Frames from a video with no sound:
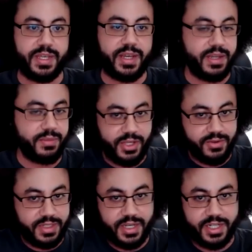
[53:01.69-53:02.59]
I can put you
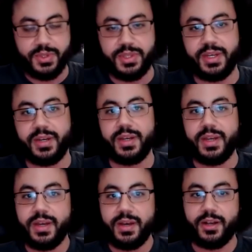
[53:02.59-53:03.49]
in touch with a,
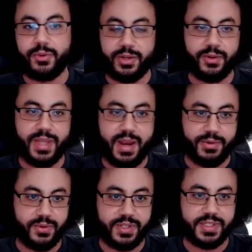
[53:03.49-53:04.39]
a clinical
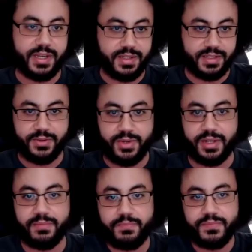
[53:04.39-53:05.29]
laboratory scientist who
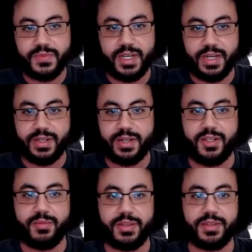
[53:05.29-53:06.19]
can uh, talk to
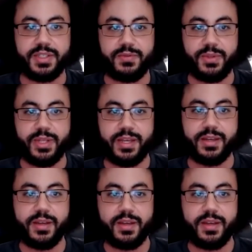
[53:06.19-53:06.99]
you about this if you like.